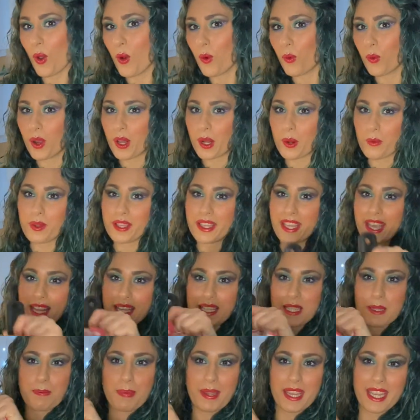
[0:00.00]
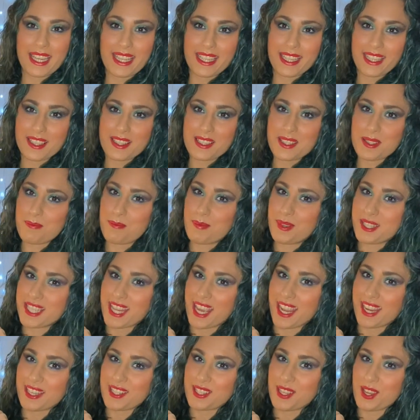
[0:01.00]
why don't we get to peeling some
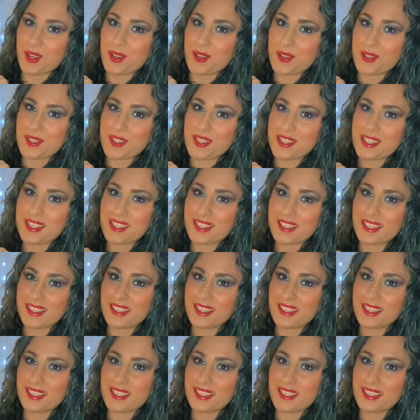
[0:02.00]
potatoes?